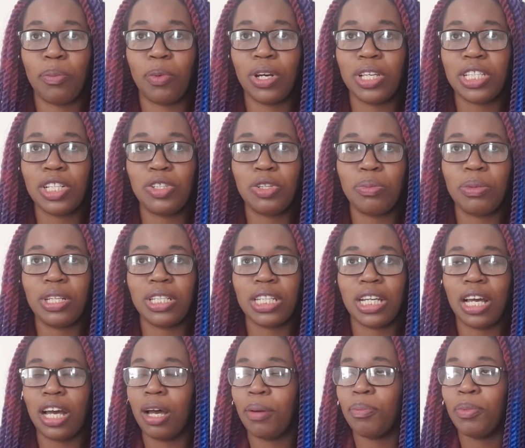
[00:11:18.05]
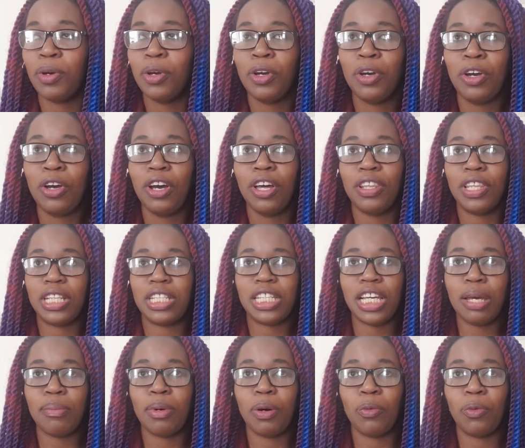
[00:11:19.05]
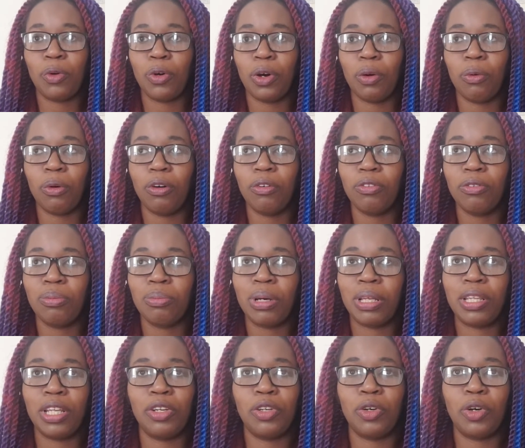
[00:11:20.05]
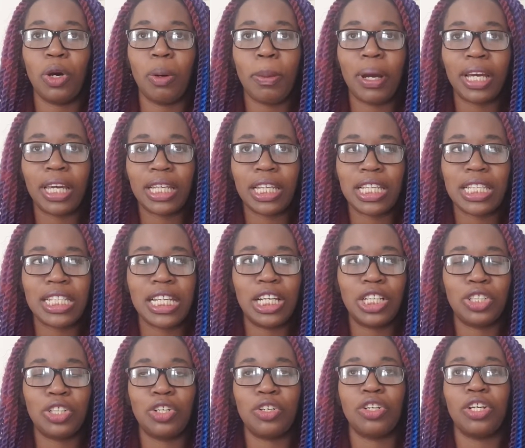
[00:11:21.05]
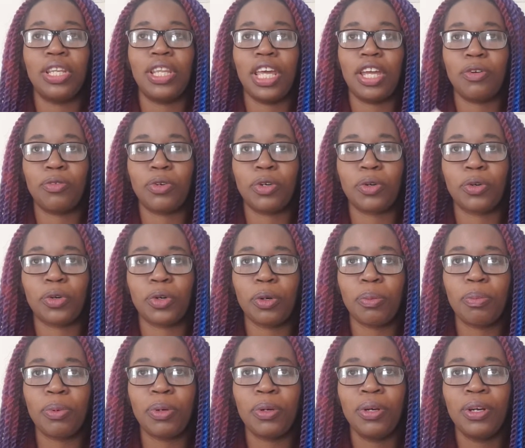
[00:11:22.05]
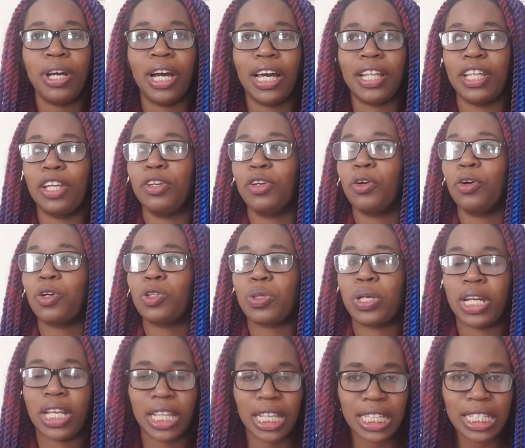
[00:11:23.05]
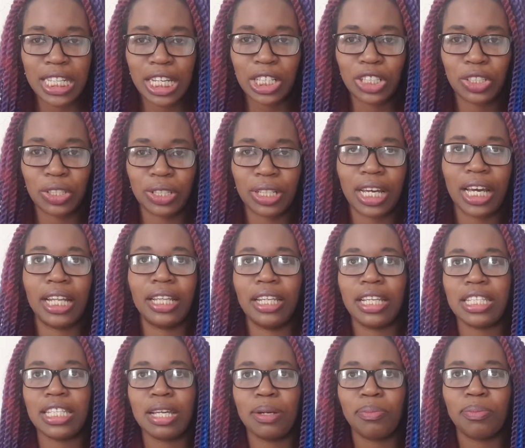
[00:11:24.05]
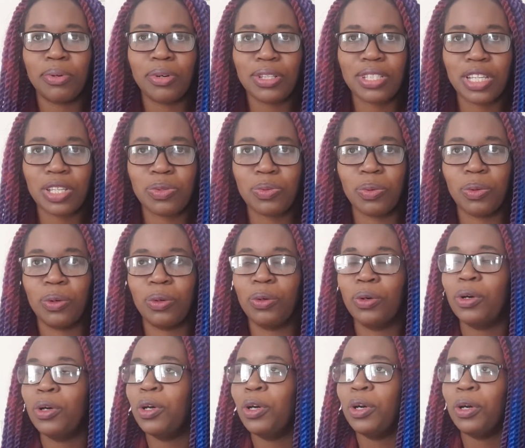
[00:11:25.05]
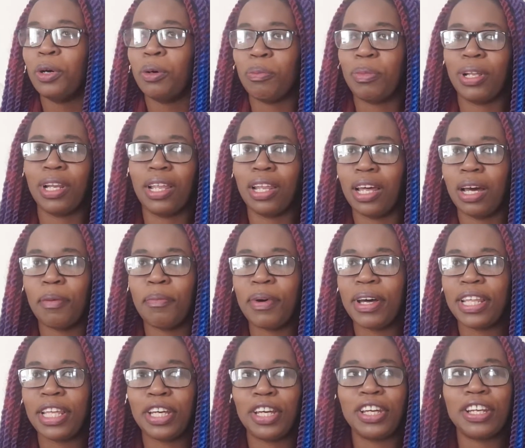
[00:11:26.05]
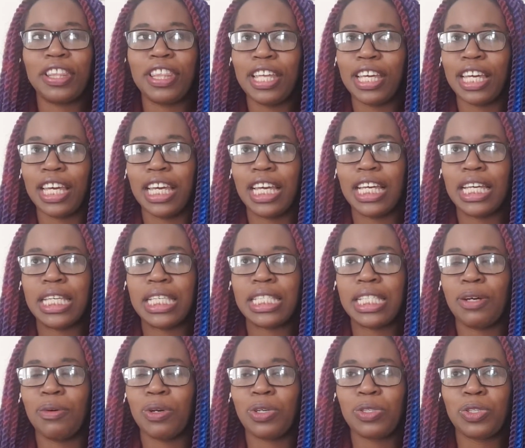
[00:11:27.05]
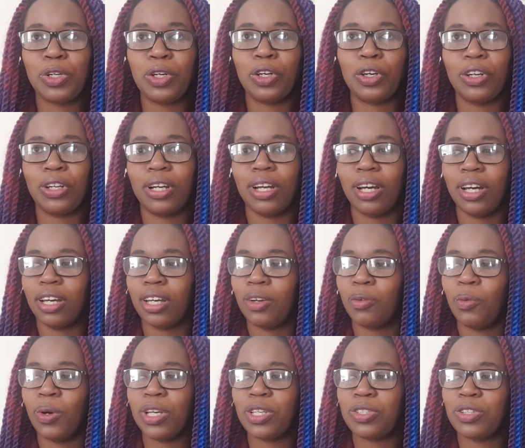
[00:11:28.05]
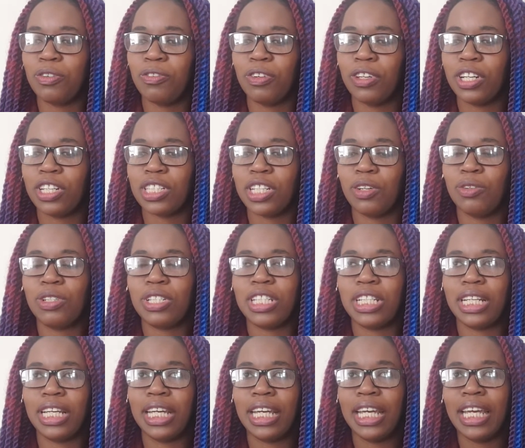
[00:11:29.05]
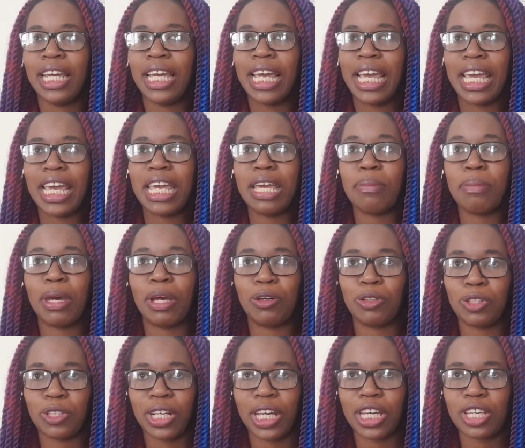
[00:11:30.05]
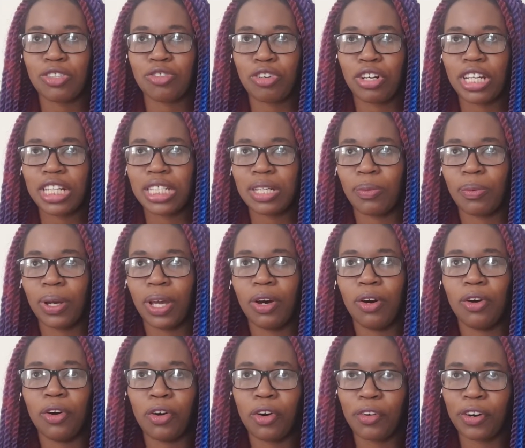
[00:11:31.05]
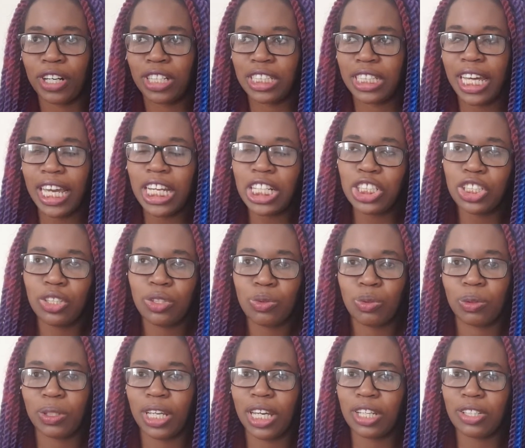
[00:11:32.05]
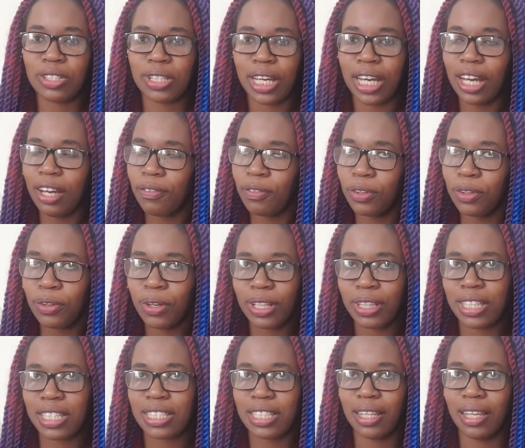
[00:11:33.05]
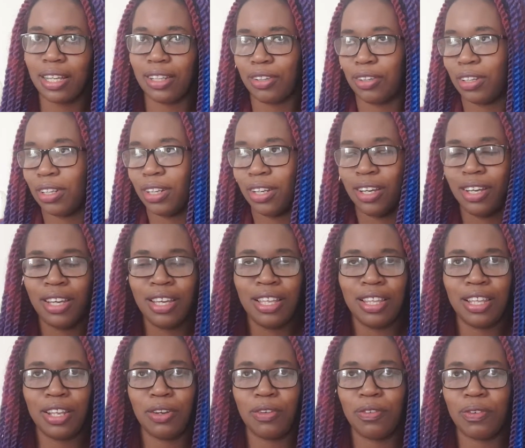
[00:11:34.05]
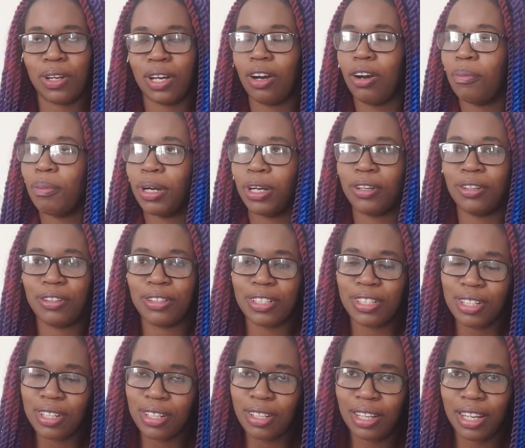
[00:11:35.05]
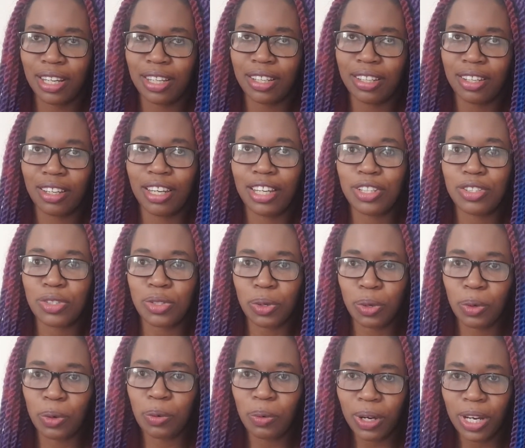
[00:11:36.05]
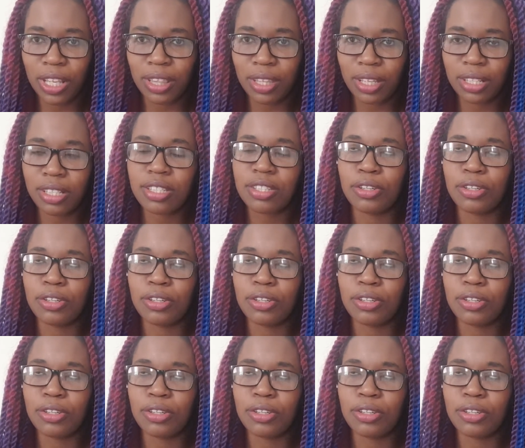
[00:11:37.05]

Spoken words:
Once the 2 minutes are up, the timer will go off, and then you go back in the station, they regroup, and then you go to another station, and the same process will be like that. But the good thing is they were so good, like once you finish, they literally emailed you like straight away, oh, congratulations, would like to have you, and things like that. And then you feel like, oh my god, like it's all worth it.